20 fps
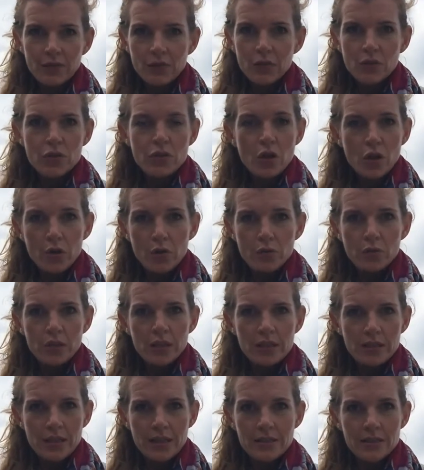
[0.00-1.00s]
if you'd known
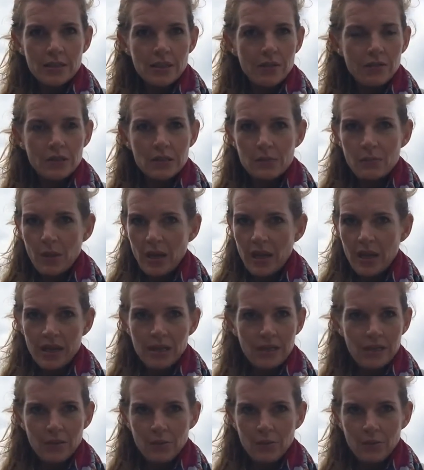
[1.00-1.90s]
the intensity of this pain,